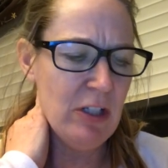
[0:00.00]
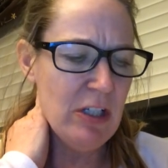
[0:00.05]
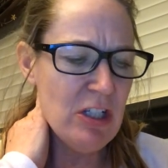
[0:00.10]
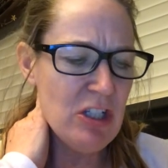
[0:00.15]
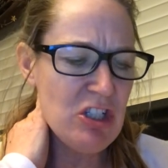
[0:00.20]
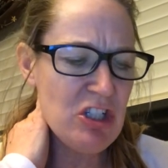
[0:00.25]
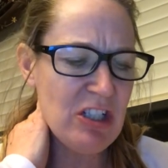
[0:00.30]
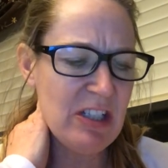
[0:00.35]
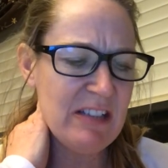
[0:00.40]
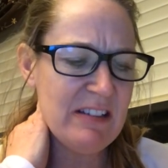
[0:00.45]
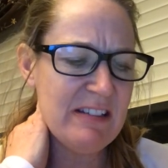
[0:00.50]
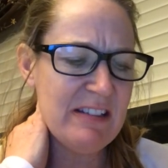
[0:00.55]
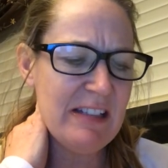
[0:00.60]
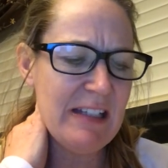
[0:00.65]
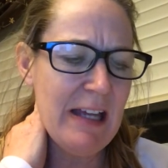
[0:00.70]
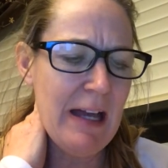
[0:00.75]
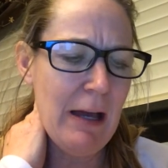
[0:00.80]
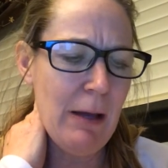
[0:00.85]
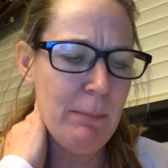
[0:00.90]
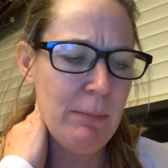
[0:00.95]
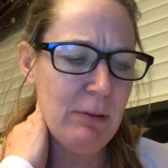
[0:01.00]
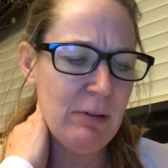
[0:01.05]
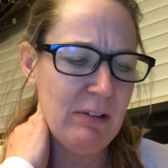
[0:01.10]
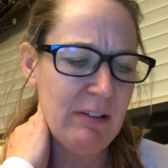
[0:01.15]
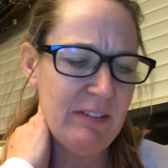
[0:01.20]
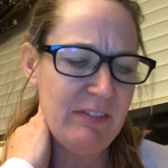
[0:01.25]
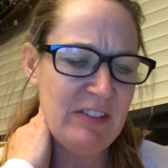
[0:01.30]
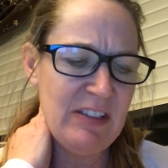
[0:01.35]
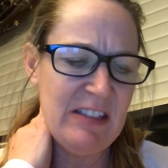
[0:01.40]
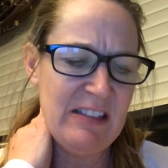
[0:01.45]
She could see Albert
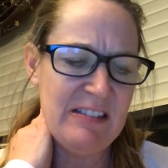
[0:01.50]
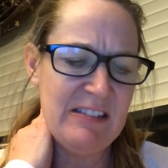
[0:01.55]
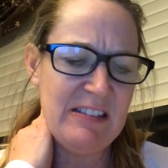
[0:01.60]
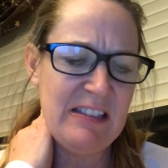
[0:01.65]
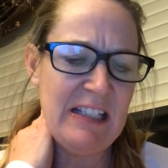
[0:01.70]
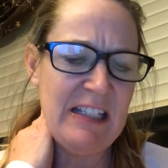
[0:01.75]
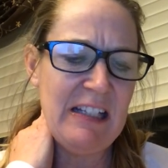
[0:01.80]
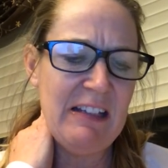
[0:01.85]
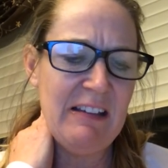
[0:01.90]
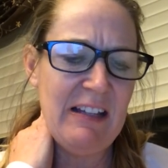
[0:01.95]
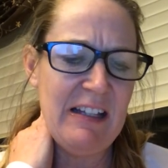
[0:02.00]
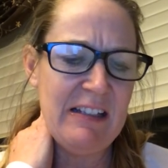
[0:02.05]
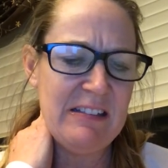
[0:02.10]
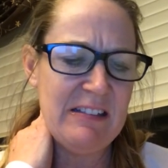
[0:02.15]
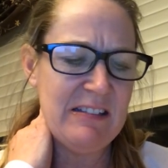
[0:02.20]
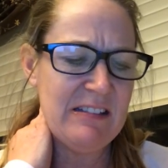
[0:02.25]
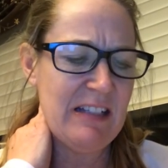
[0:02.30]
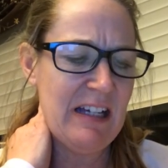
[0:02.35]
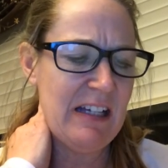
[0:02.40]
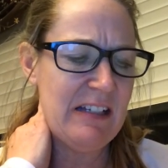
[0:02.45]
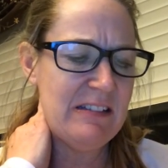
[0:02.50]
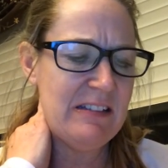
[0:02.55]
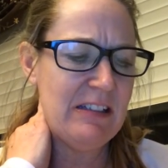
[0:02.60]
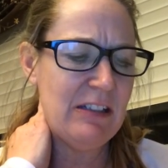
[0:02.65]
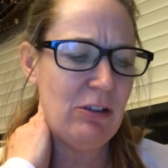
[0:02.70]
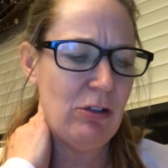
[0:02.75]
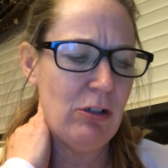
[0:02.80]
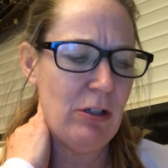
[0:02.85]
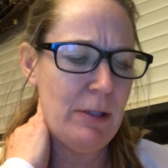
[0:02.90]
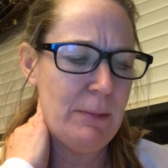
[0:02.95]
lifting his skinny legs as high as he
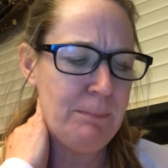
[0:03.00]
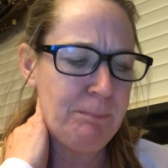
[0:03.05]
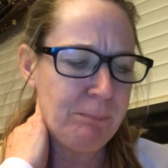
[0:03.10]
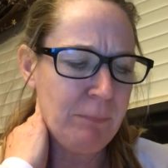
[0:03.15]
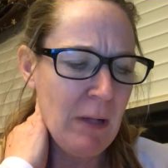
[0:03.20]
could,